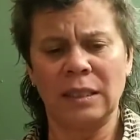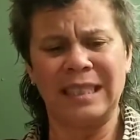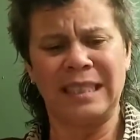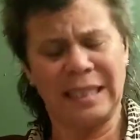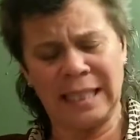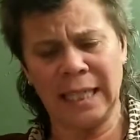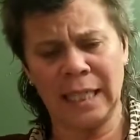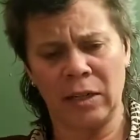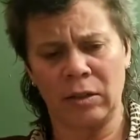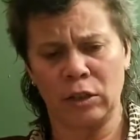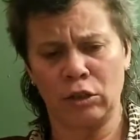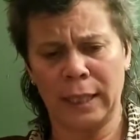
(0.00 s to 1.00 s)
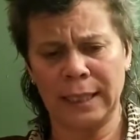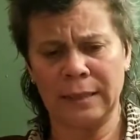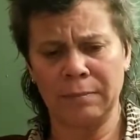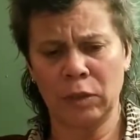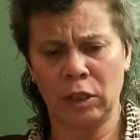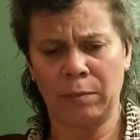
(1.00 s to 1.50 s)
"There!" cried the
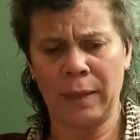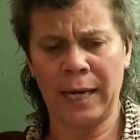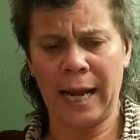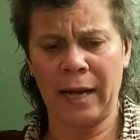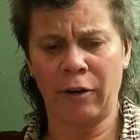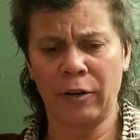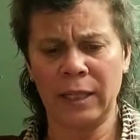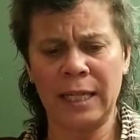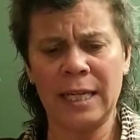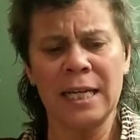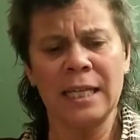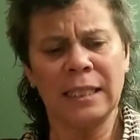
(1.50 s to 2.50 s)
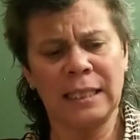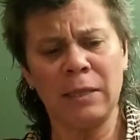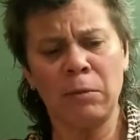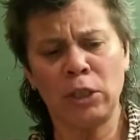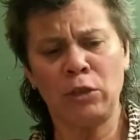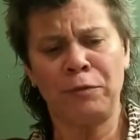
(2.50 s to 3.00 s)
milkmaid angrily. "See
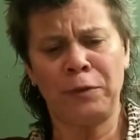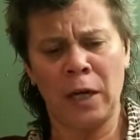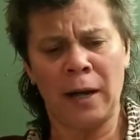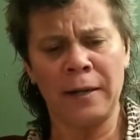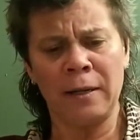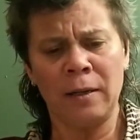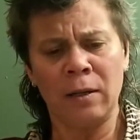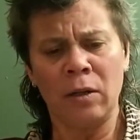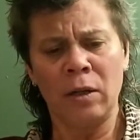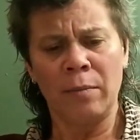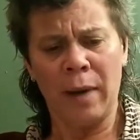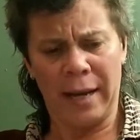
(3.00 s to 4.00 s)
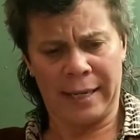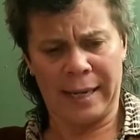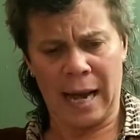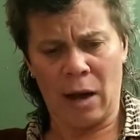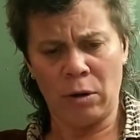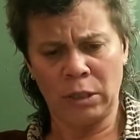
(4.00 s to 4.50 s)
what you've done! My
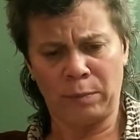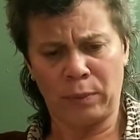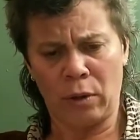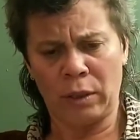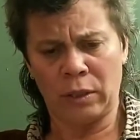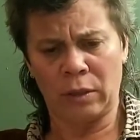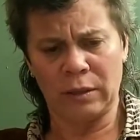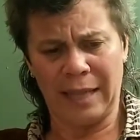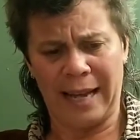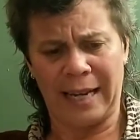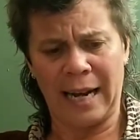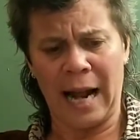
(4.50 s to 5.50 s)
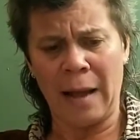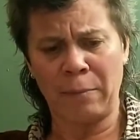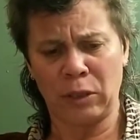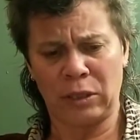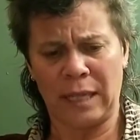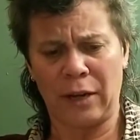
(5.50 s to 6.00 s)
cow has broken her leg, and I
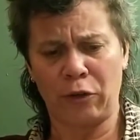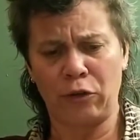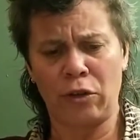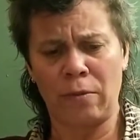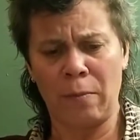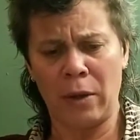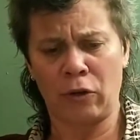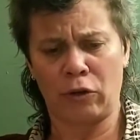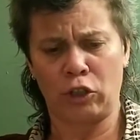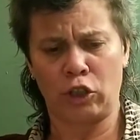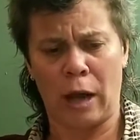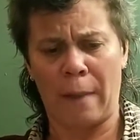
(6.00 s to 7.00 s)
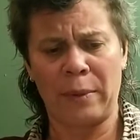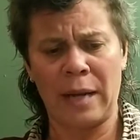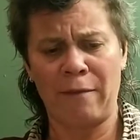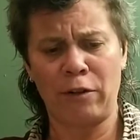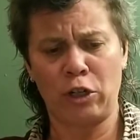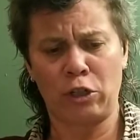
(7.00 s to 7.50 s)
must take her to the mender's shop and
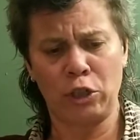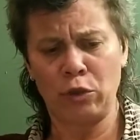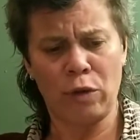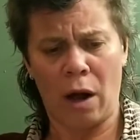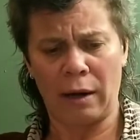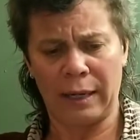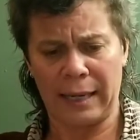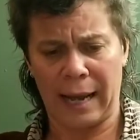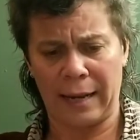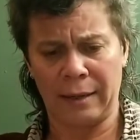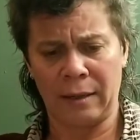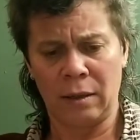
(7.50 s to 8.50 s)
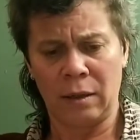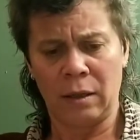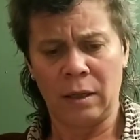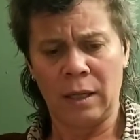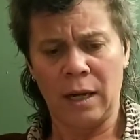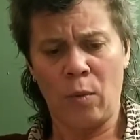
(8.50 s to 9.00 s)
have it glued on again.
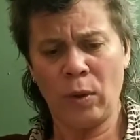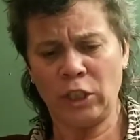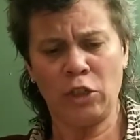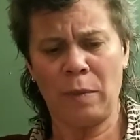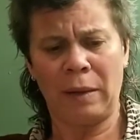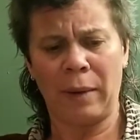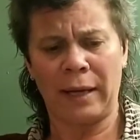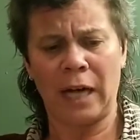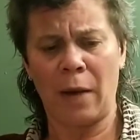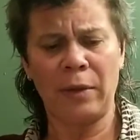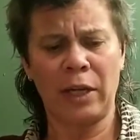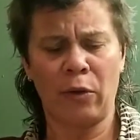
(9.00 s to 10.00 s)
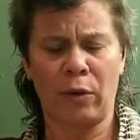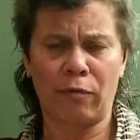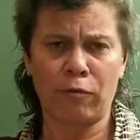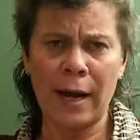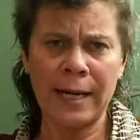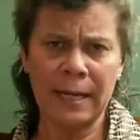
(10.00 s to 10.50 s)
What do you mean by coming here and
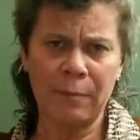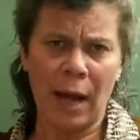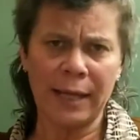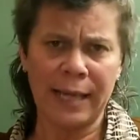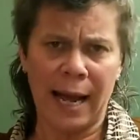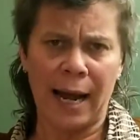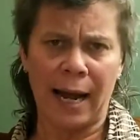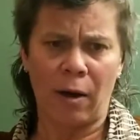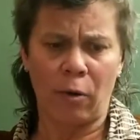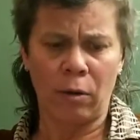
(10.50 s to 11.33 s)
frightening my cow?"